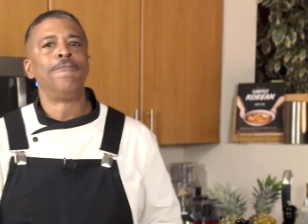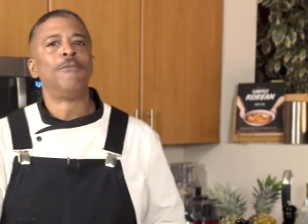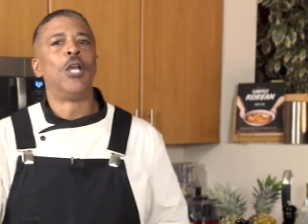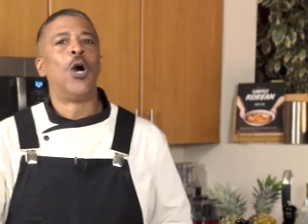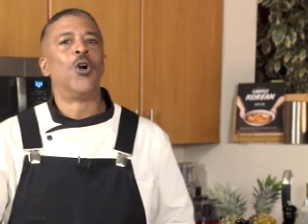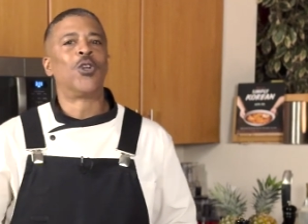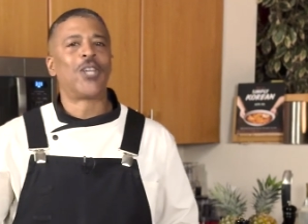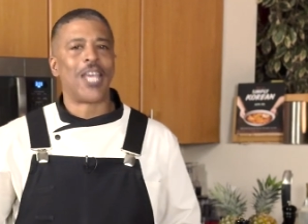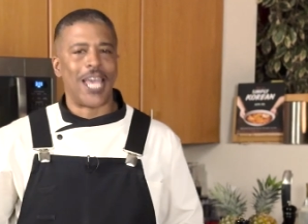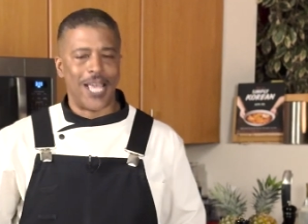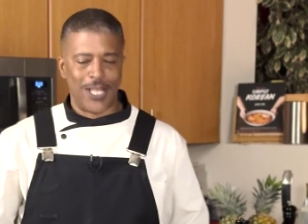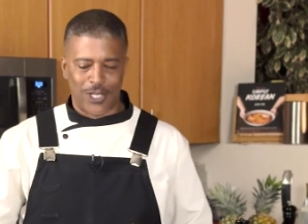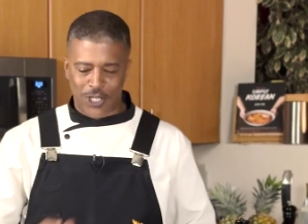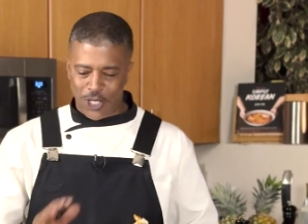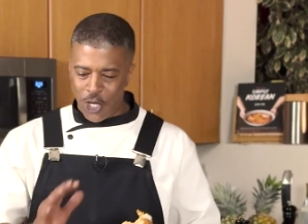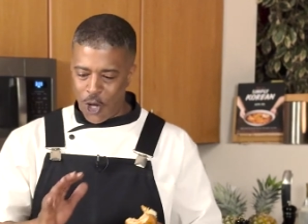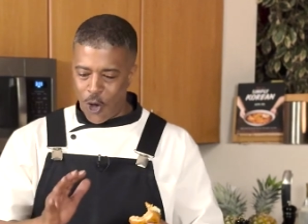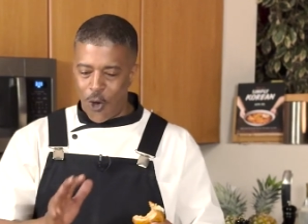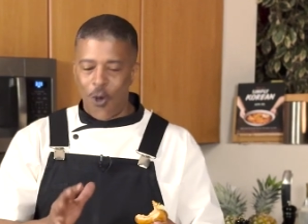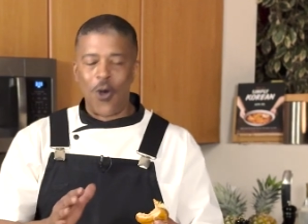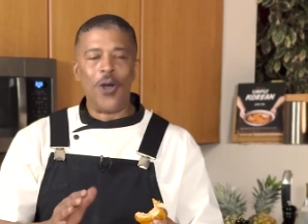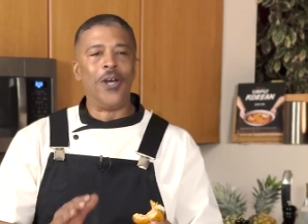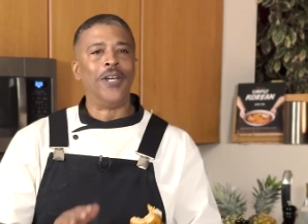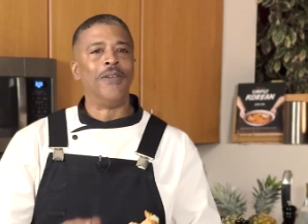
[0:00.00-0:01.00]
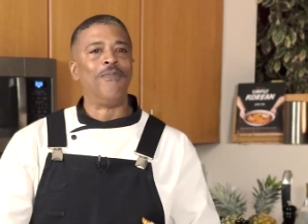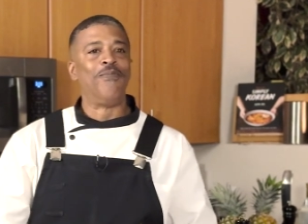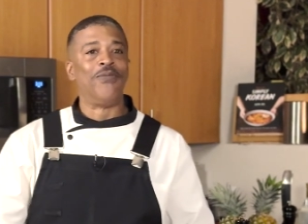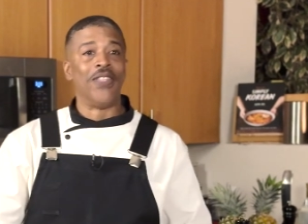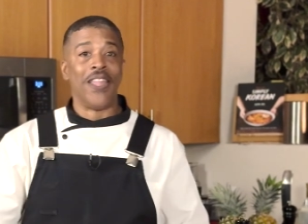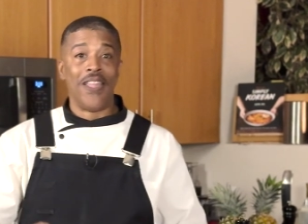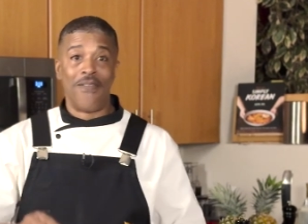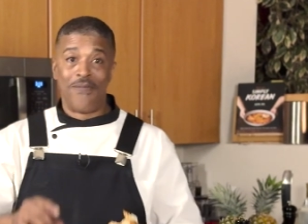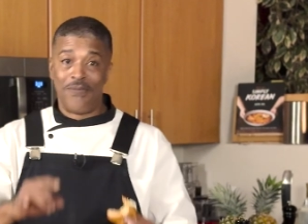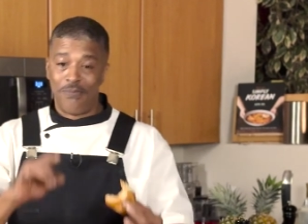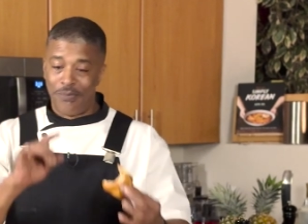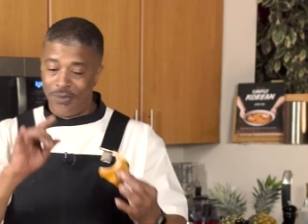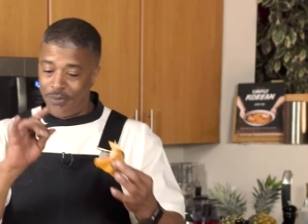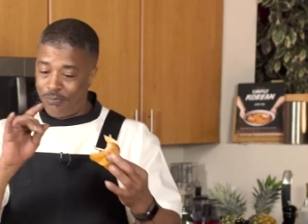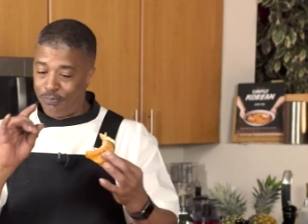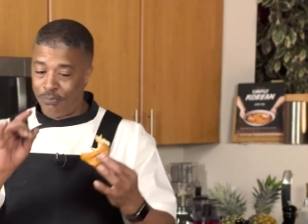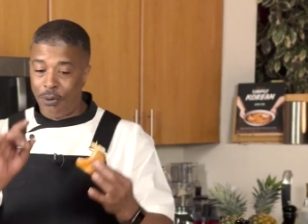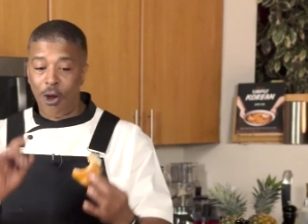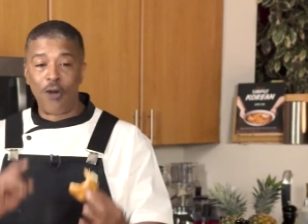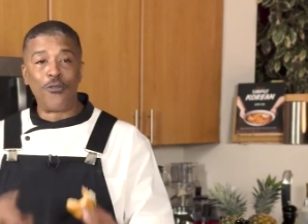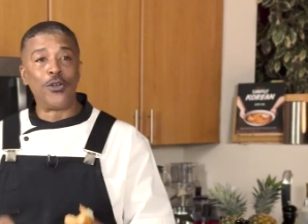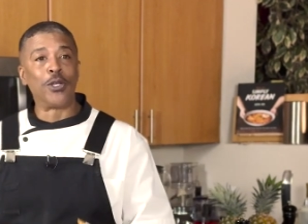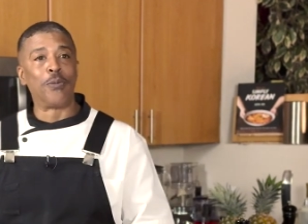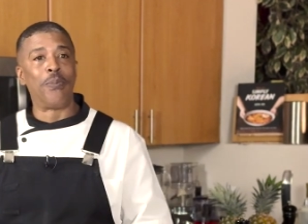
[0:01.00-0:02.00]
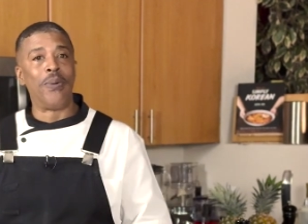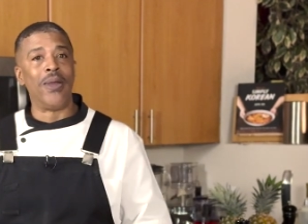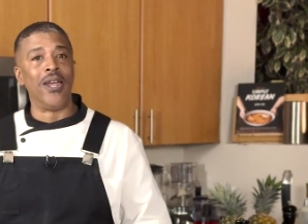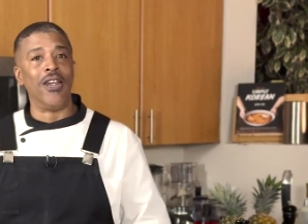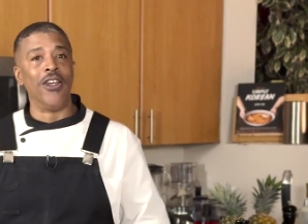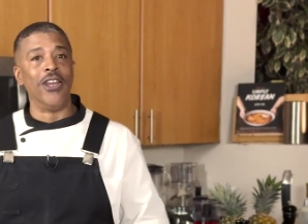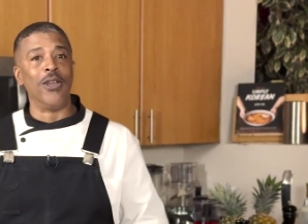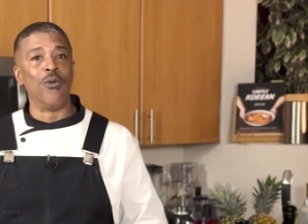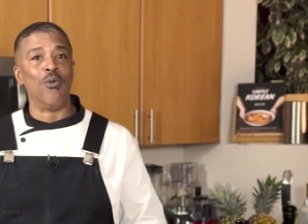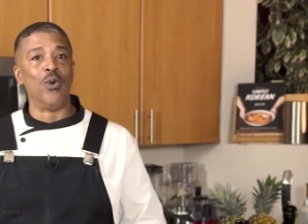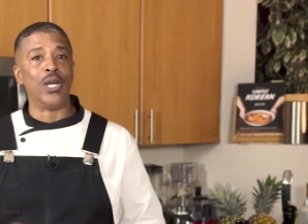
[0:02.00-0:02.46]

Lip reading: Okay, so perfect pairing.